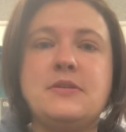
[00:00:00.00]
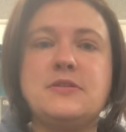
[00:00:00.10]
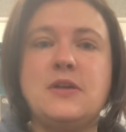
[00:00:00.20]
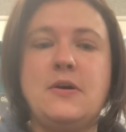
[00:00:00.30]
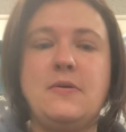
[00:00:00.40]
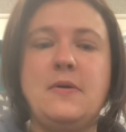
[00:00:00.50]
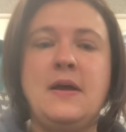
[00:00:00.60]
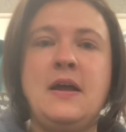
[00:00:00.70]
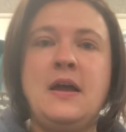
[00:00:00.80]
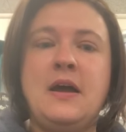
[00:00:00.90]

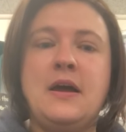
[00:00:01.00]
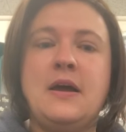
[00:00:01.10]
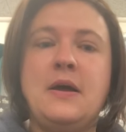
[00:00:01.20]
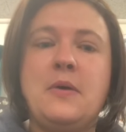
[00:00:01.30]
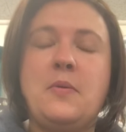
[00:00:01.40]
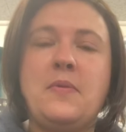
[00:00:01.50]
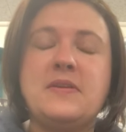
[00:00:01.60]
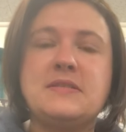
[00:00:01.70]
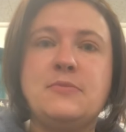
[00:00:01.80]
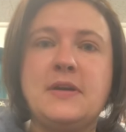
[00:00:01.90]
So
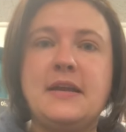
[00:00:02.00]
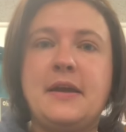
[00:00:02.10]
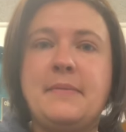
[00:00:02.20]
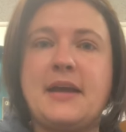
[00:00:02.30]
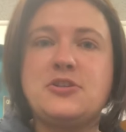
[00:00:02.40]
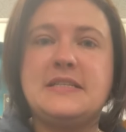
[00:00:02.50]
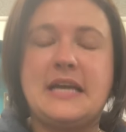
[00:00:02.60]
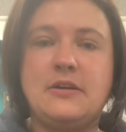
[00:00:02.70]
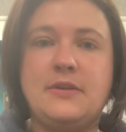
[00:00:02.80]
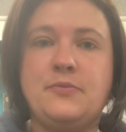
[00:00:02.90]
this morning I'm actually
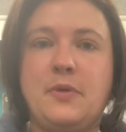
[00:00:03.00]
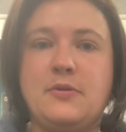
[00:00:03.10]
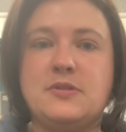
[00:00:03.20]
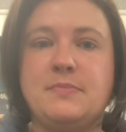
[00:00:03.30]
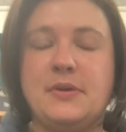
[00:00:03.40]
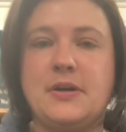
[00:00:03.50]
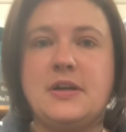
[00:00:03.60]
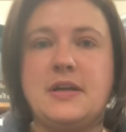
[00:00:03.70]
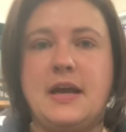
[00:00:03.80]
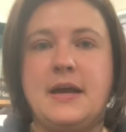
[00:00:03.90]
down in
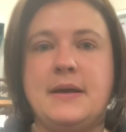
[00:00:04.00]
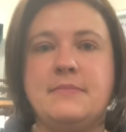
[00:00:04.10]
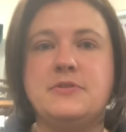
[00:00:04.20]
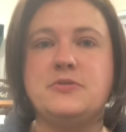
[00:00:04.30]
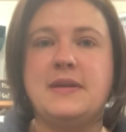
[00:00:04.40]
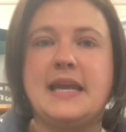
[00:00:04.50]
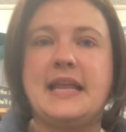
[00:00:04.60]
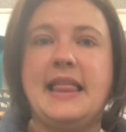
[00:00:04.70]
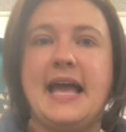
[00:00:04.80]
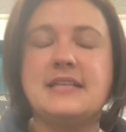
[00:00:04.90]
Roseburg doing
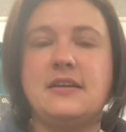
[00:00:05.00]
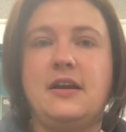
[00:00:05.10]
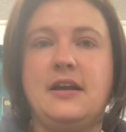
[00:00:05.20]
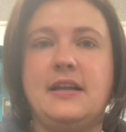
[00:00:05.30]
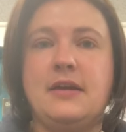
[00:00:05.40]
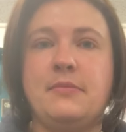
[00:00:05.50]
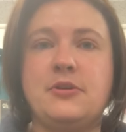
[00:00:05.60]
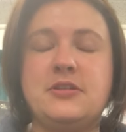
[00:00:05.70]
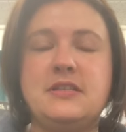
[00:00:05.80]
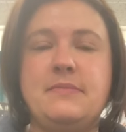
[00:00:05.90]
a class on
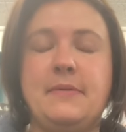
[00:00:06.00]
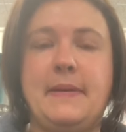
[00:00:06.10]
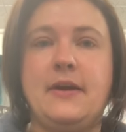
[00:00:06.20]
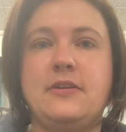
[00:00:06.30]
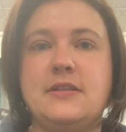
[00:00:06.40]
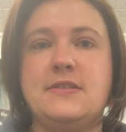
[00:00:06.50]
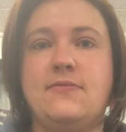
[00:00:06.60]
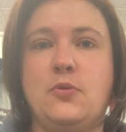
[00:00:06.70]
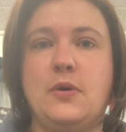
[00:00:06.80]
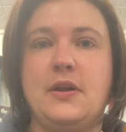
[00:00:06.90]
emergency preparedness
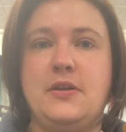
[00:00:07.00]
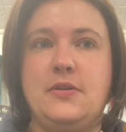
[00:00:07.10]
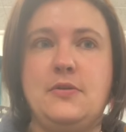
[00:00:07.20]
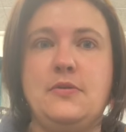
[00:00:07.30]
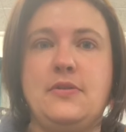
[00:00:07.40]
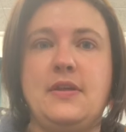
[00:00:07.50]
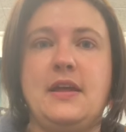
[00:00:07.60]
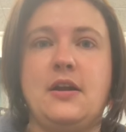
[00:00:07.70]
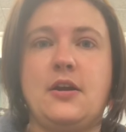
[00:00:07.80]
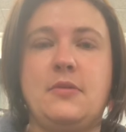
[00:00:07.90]
for youth
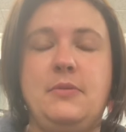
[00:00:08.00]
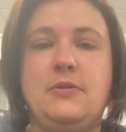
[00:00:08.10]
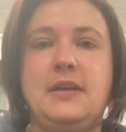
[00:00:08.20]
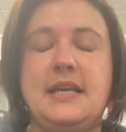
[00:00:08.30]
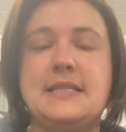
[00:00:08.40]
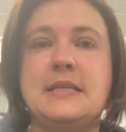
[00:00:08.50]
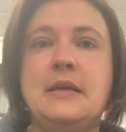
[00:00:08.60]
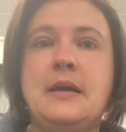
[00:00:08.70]
in our communities